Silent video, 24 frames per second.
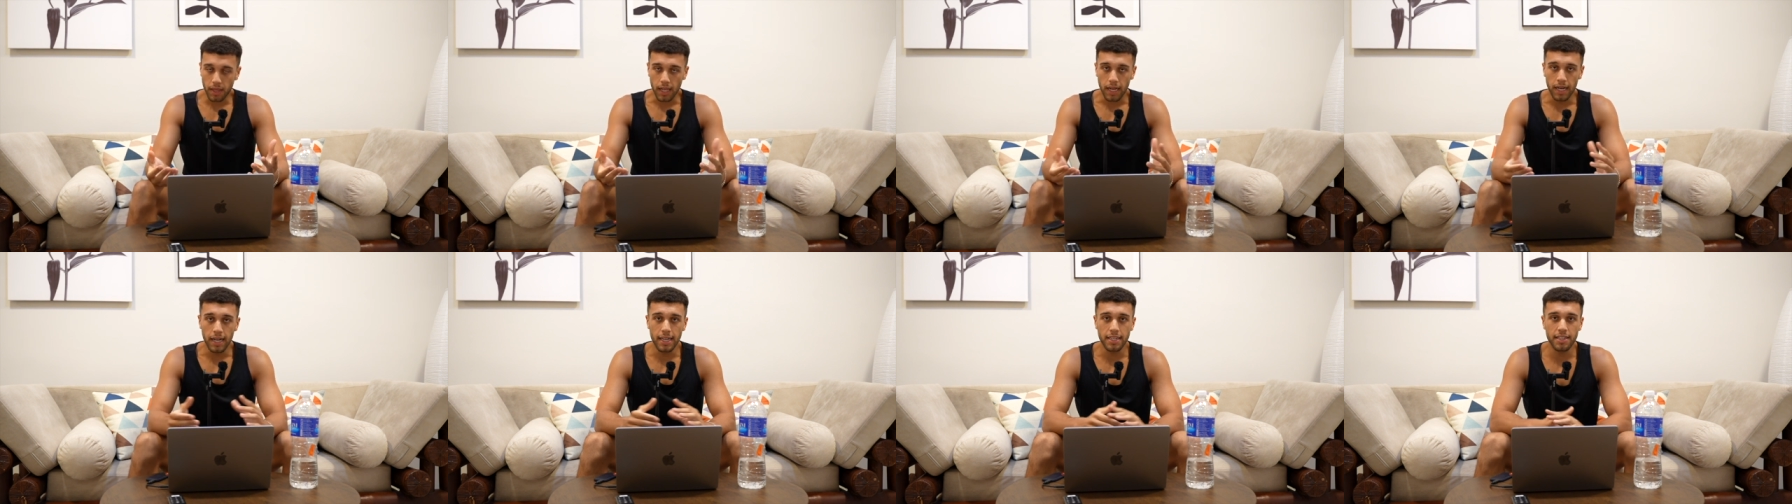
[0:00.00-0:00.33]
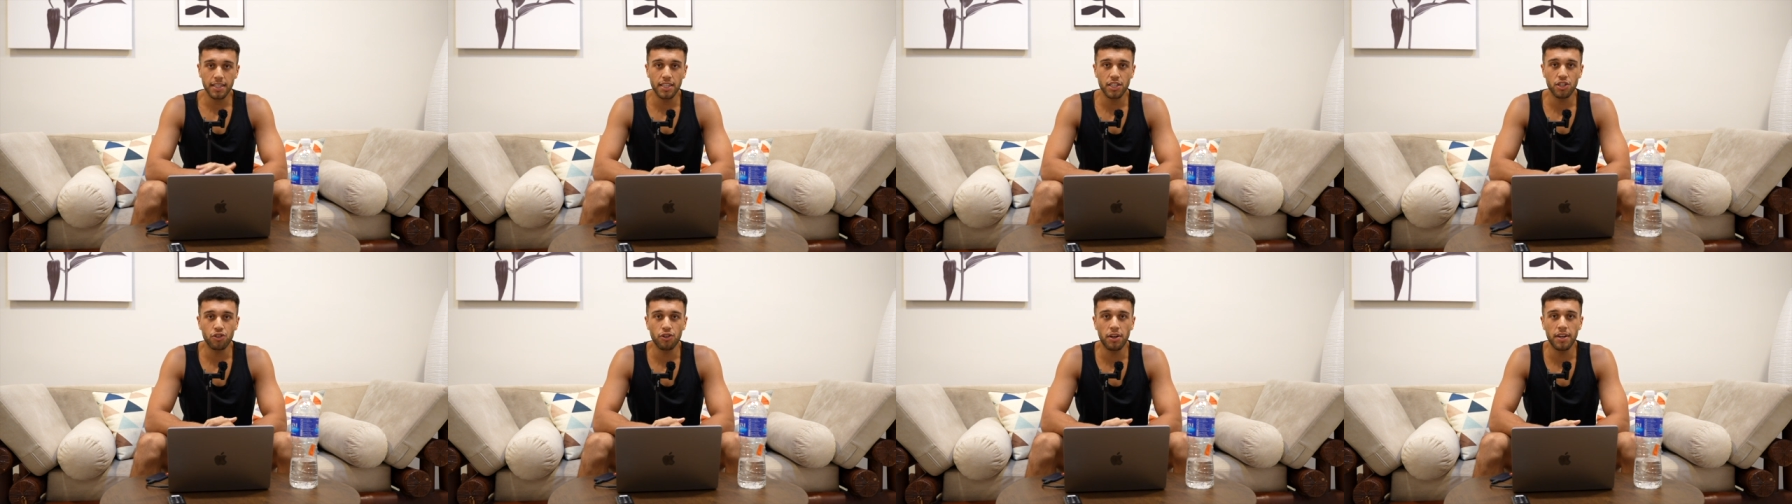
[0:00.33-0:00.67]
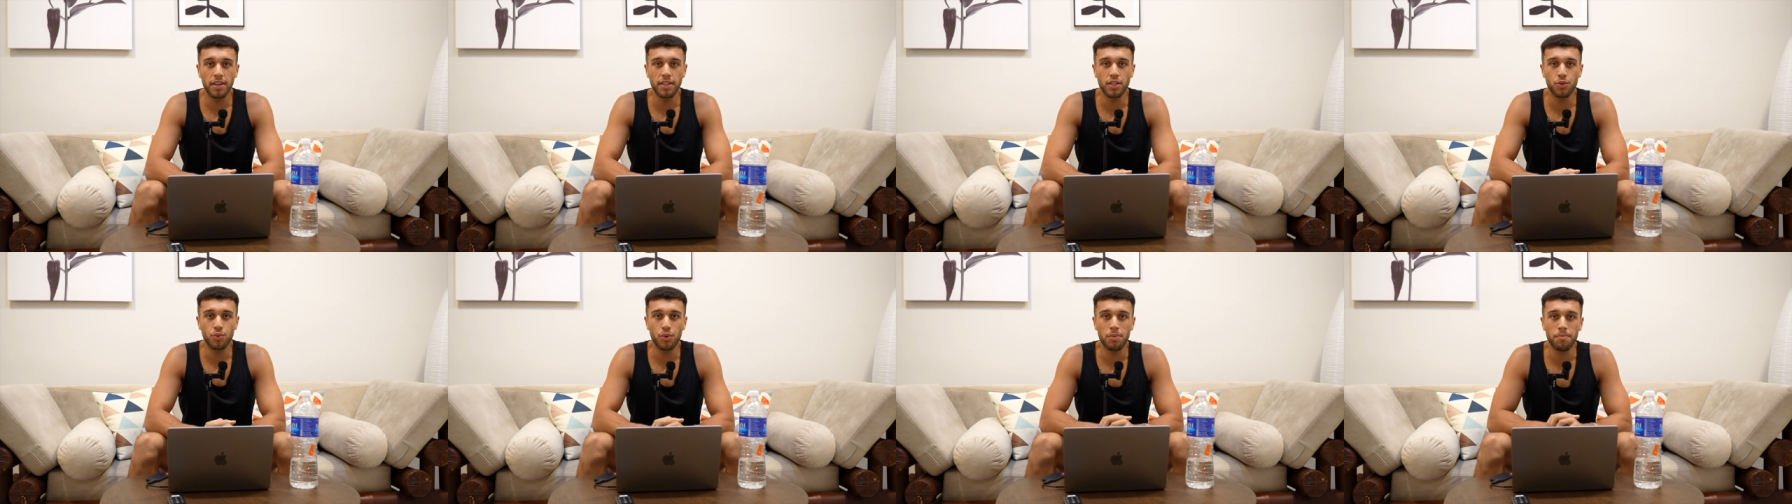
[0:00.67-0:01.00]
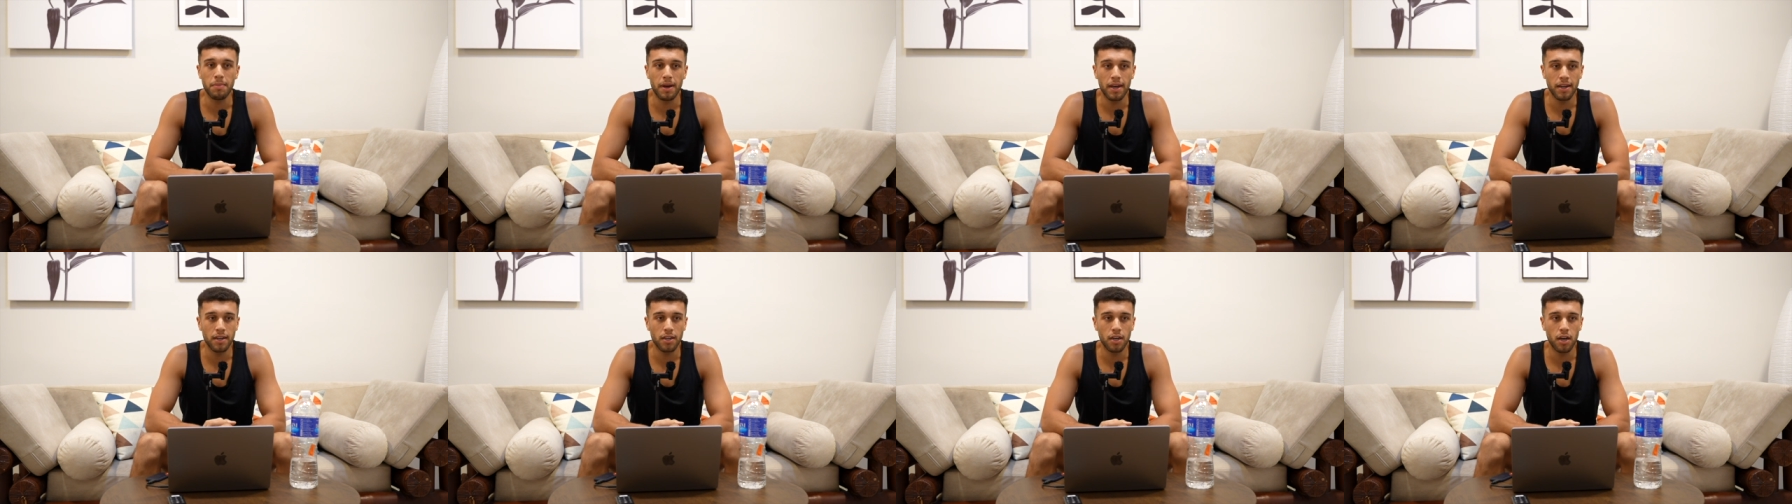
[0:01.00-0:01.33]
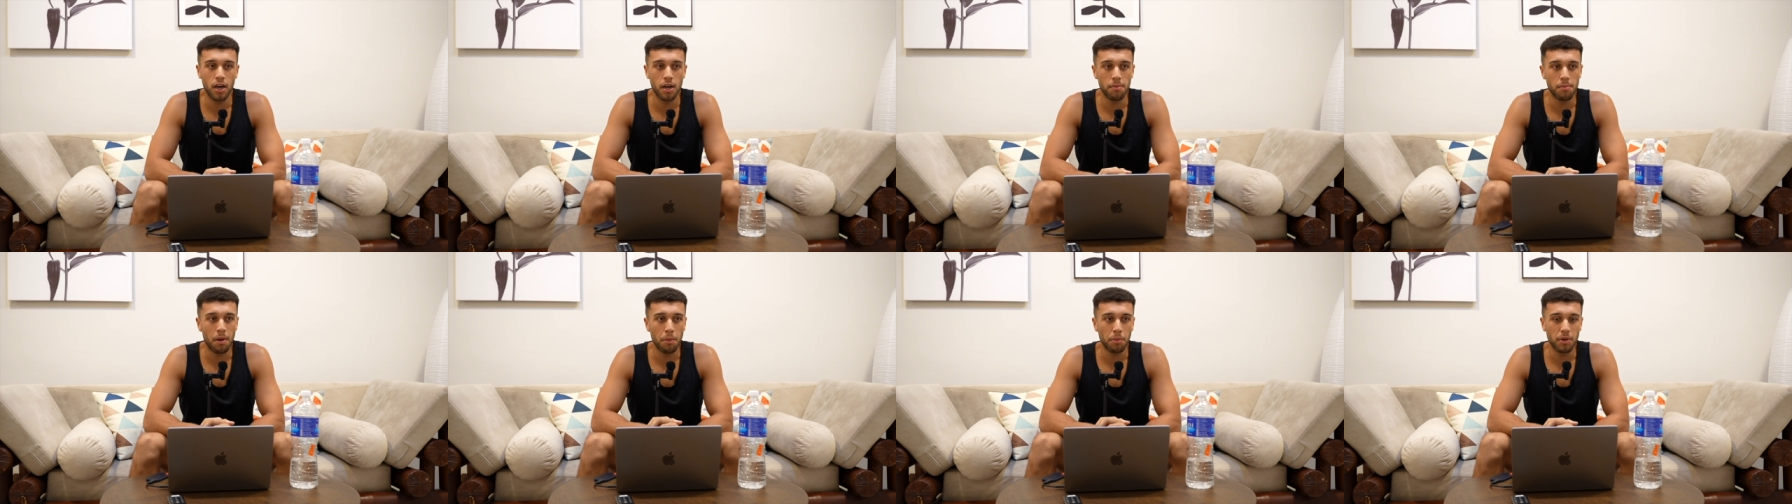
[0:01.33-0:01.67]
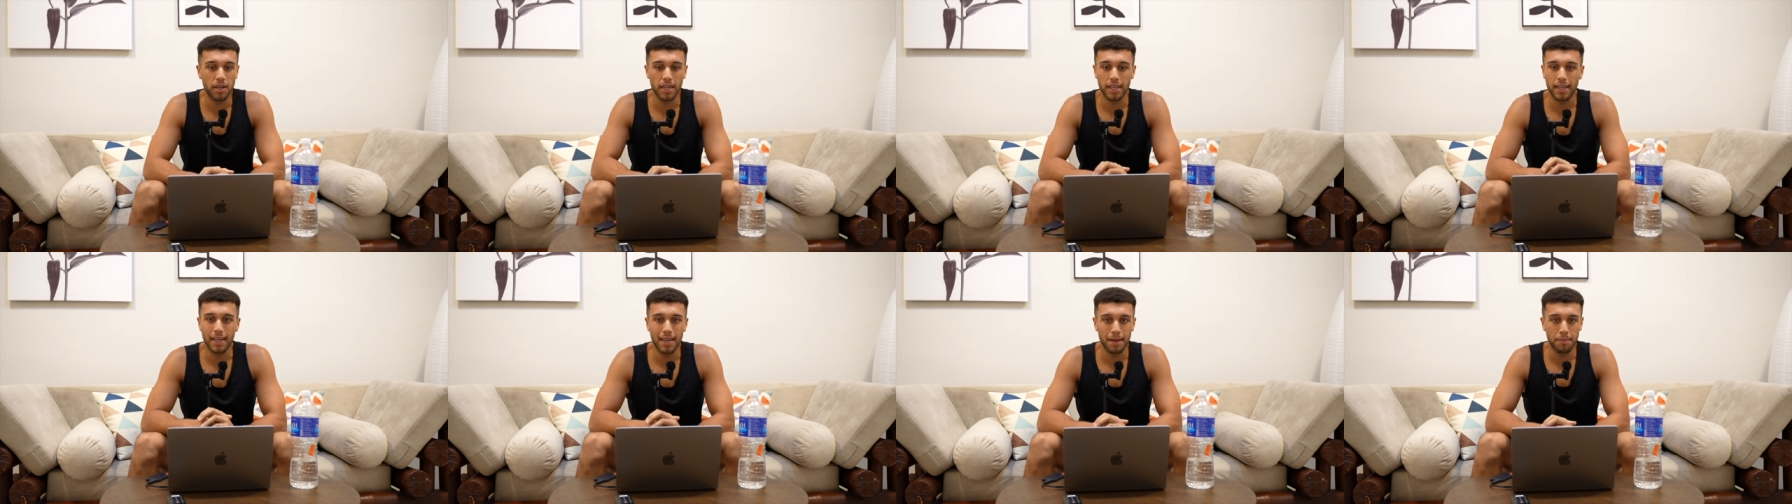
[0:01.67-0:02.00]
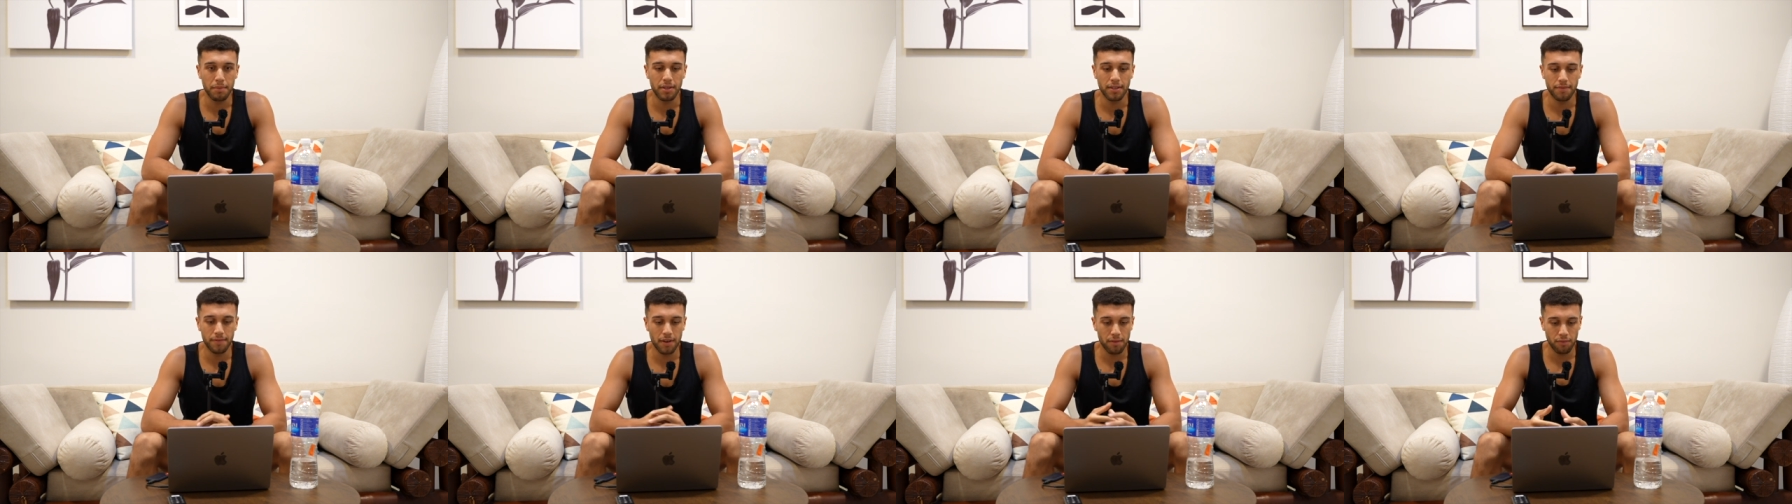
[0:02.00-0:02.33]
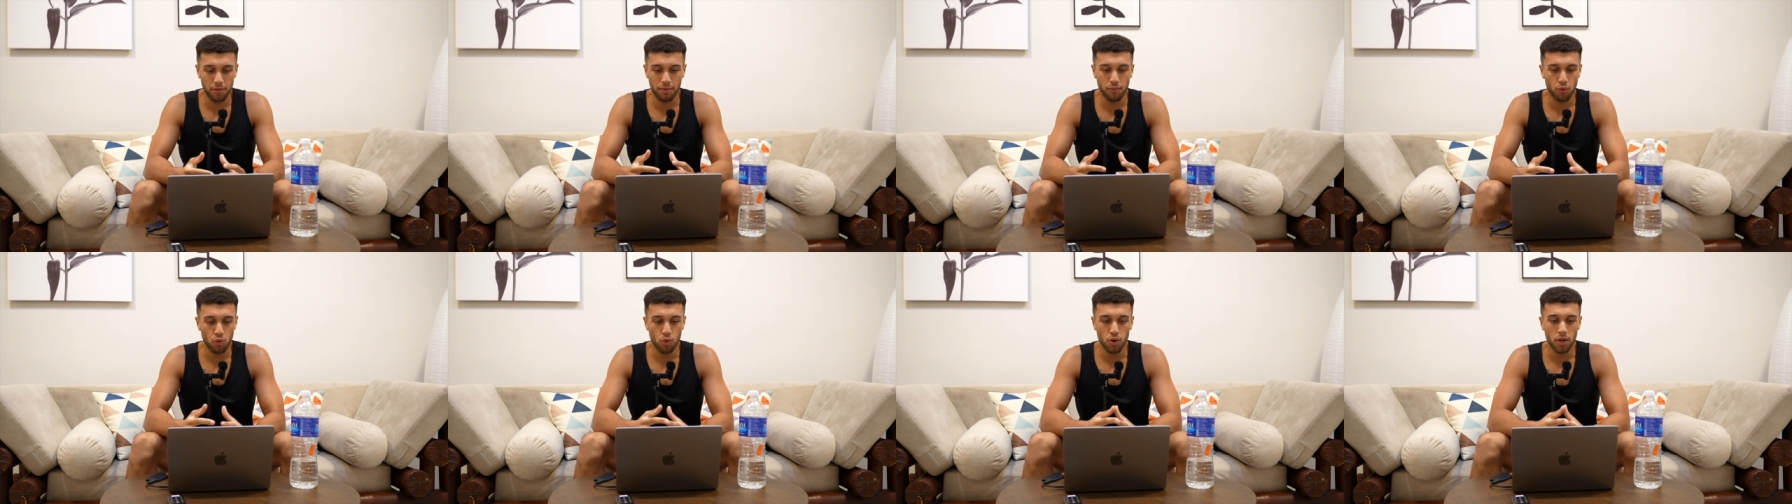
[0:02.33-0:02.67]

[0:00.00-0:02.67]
let's get straight into it man um, i'm going to keep this very raw